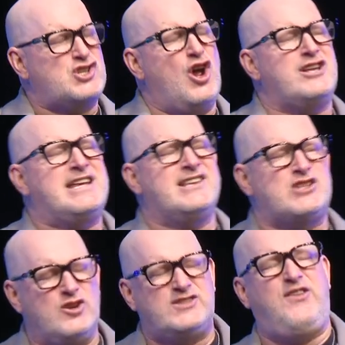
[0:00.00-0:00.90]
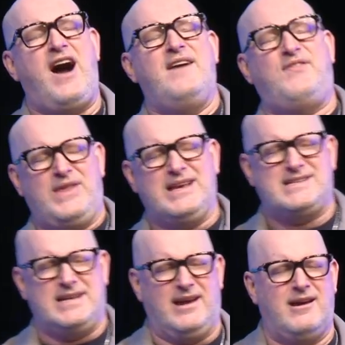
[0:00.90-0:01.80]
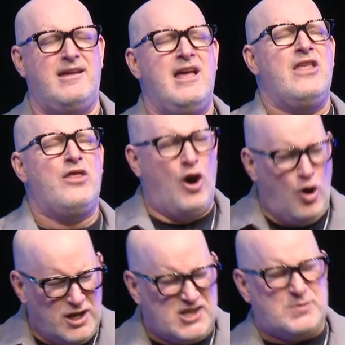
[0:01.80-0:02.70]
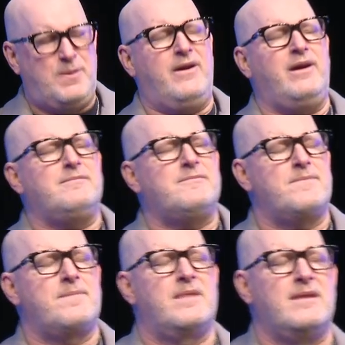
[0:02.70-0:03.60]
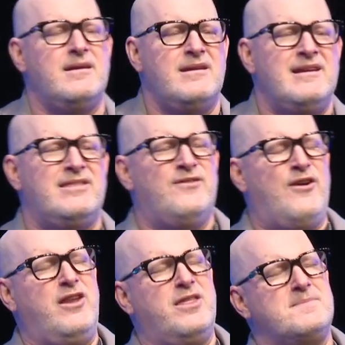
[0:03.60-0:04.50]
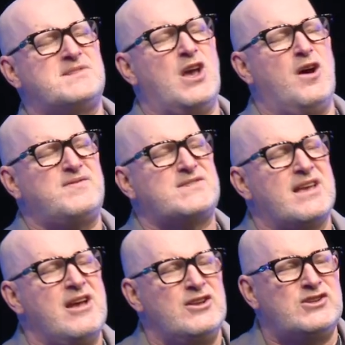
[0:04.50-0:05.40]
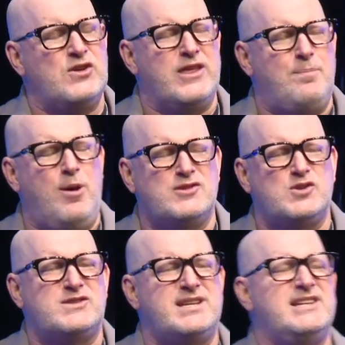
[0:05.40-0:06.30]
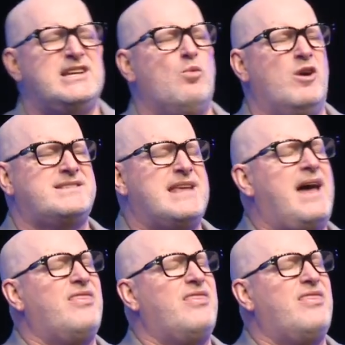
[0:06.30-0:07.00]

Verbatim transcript: church has those five things in it, the Holy Spirit devoted themselves to the apostles' teaching. What's that?